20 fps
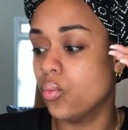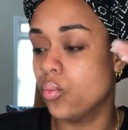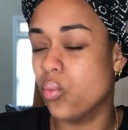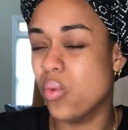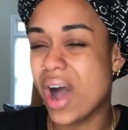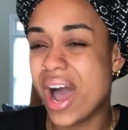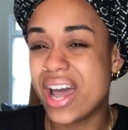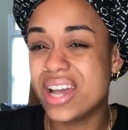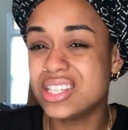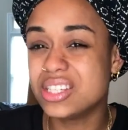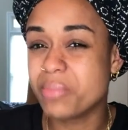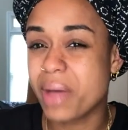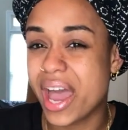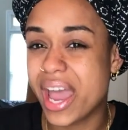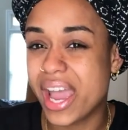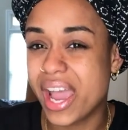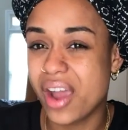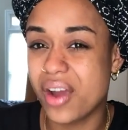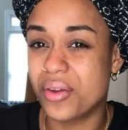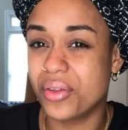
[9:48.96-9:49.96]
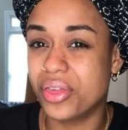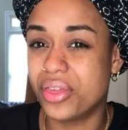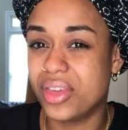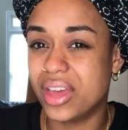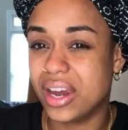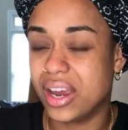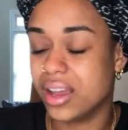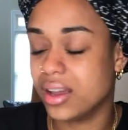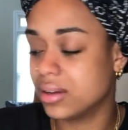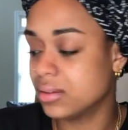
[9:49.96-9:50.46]
Why is my hair
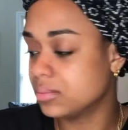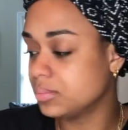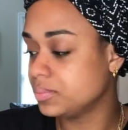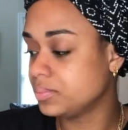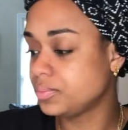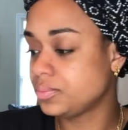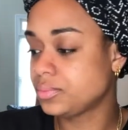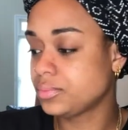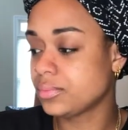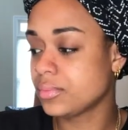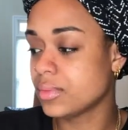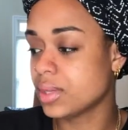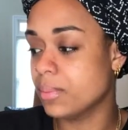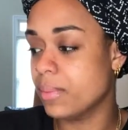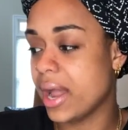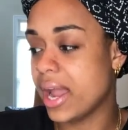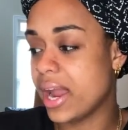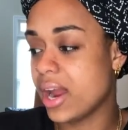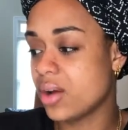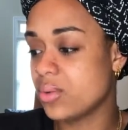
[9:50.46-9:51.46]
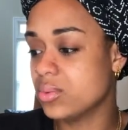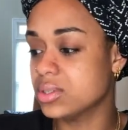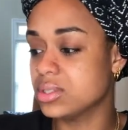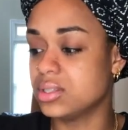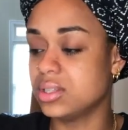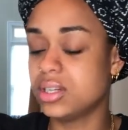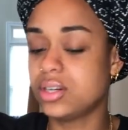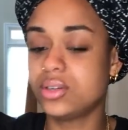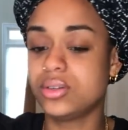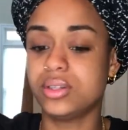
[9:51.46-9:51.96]
thinning? My hair
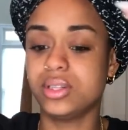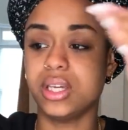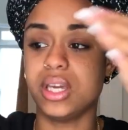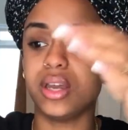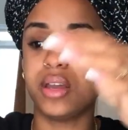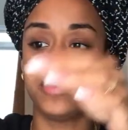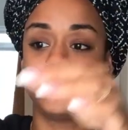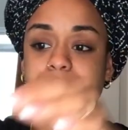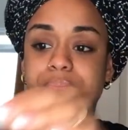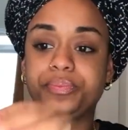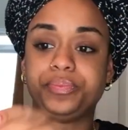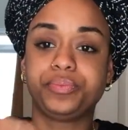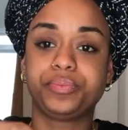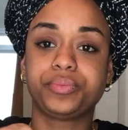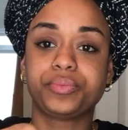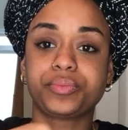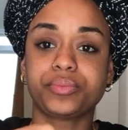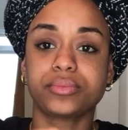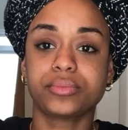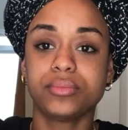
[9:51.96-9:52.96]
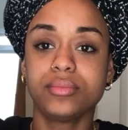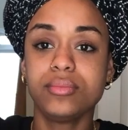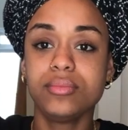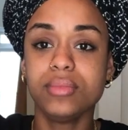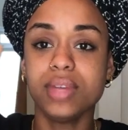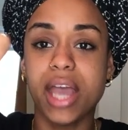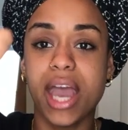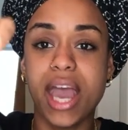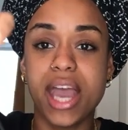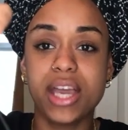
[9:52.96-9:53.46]
was literally
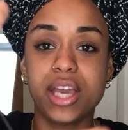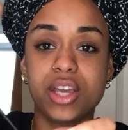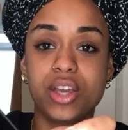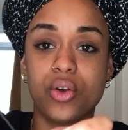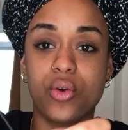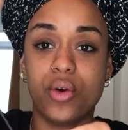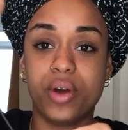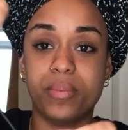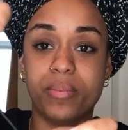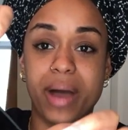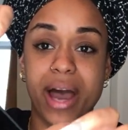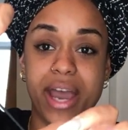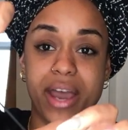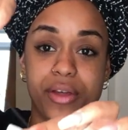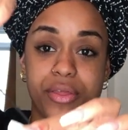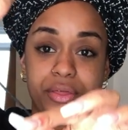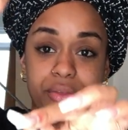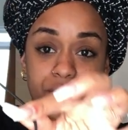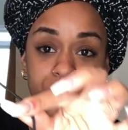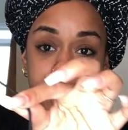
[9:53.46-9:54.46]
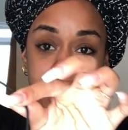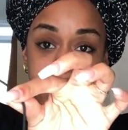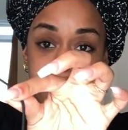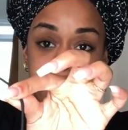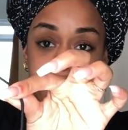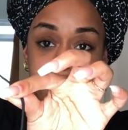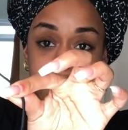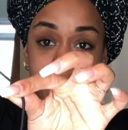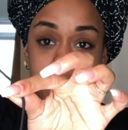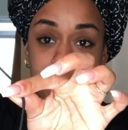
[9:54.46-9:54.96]
hanging on by a
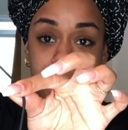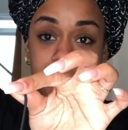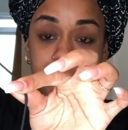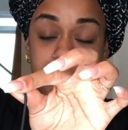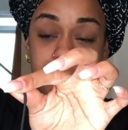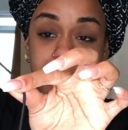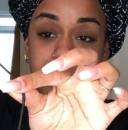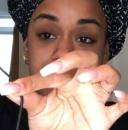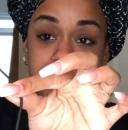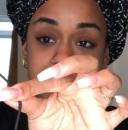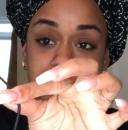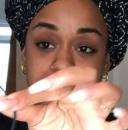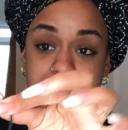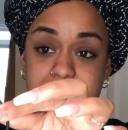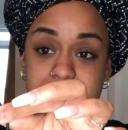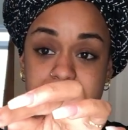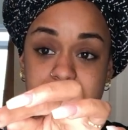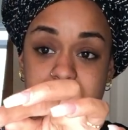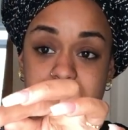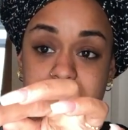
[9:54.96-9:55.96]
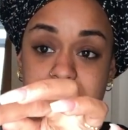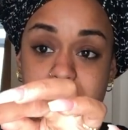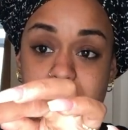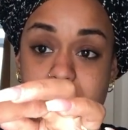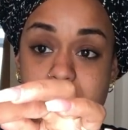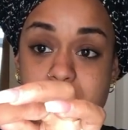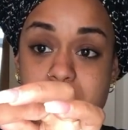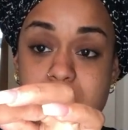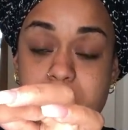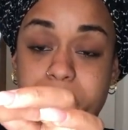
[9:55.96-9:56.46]
thread. I don't know if you guys can see this,
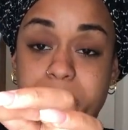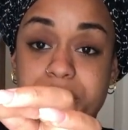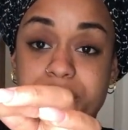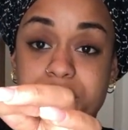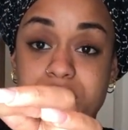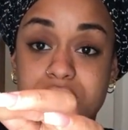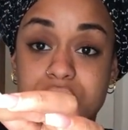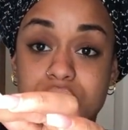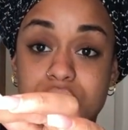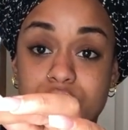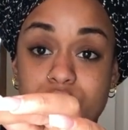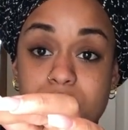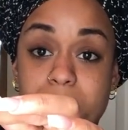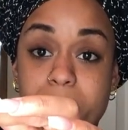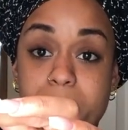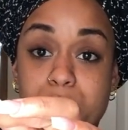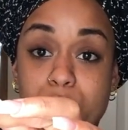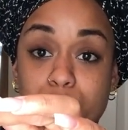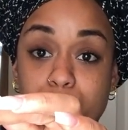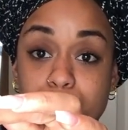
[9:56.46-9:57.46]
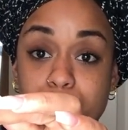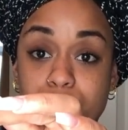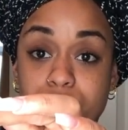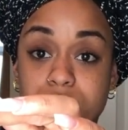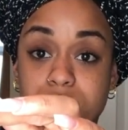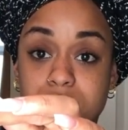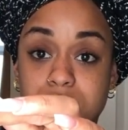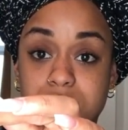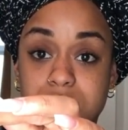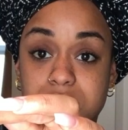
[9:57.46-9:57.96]
but this is what my
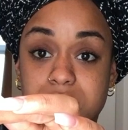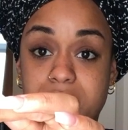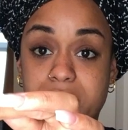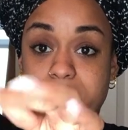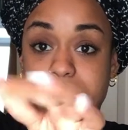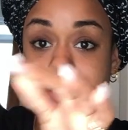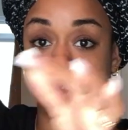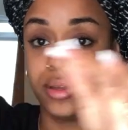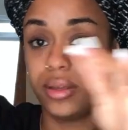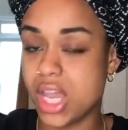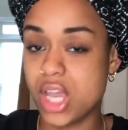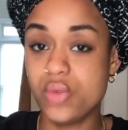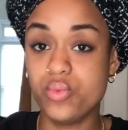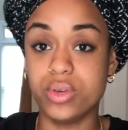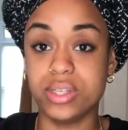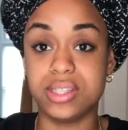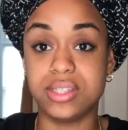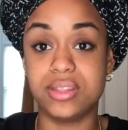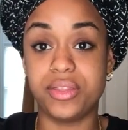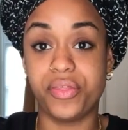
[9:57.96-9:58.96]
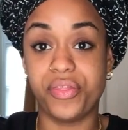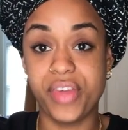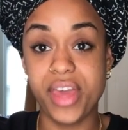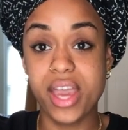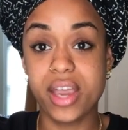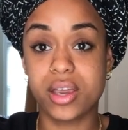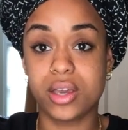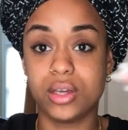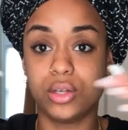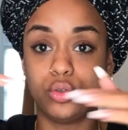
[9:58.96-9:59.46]
root looked like. It was
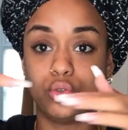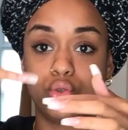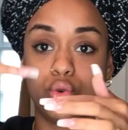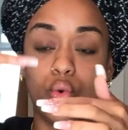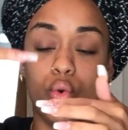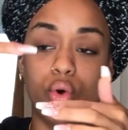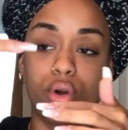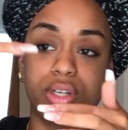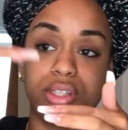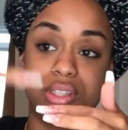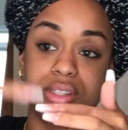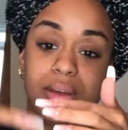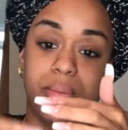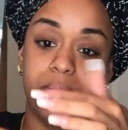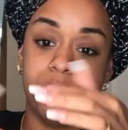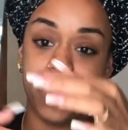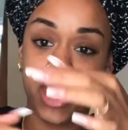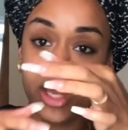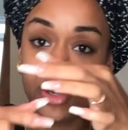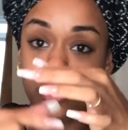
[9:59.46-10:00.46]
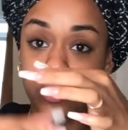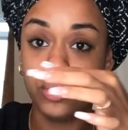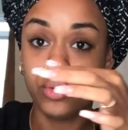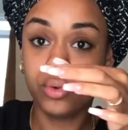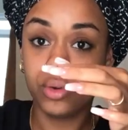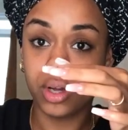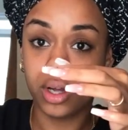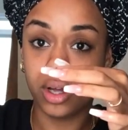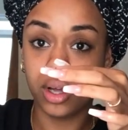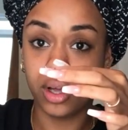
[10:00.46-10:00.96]
thick towards the
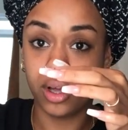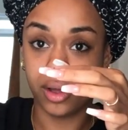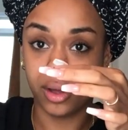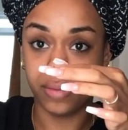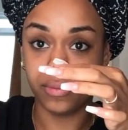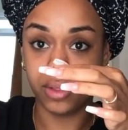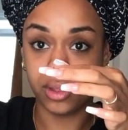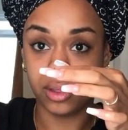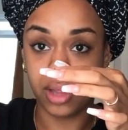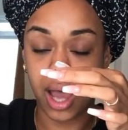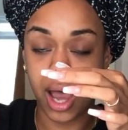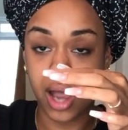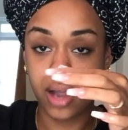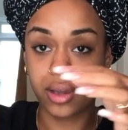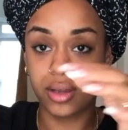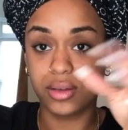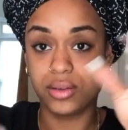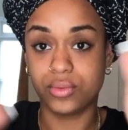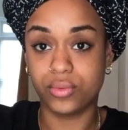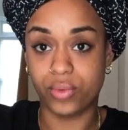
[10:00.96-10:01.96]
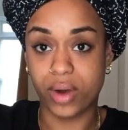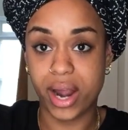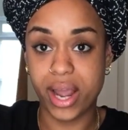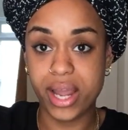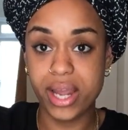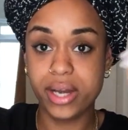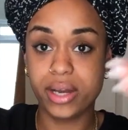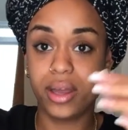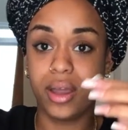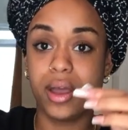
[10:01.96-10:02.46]
middle of the lock,
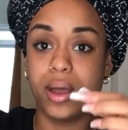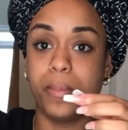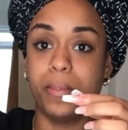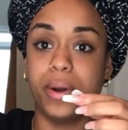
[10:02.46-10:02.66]
right?